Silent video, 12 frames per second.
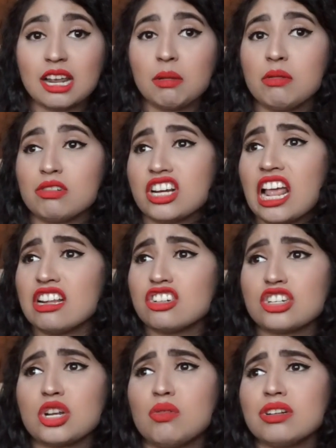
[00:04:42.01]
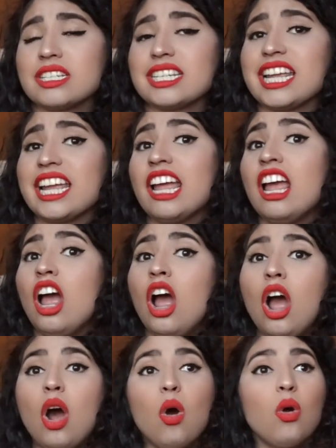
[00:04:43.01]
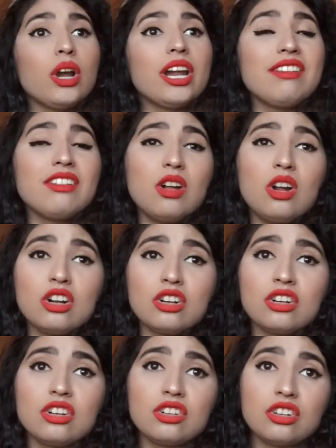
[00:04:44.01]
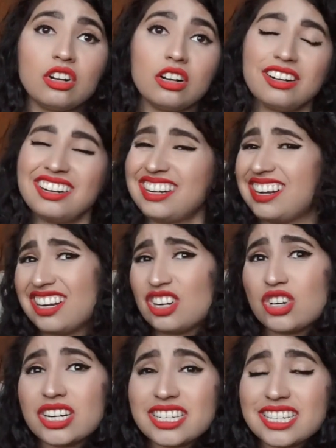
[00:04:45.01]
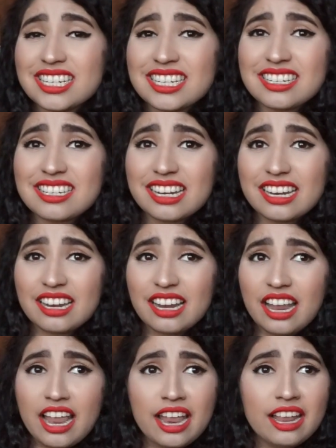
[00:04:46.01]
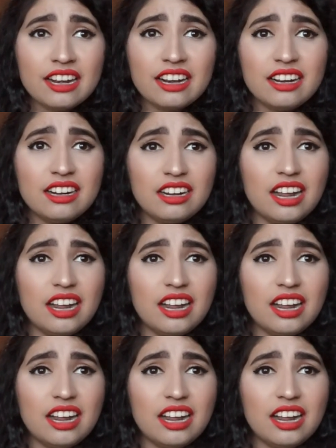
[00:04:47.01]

Tell me what challenges y'all want to see, or even on Chris's and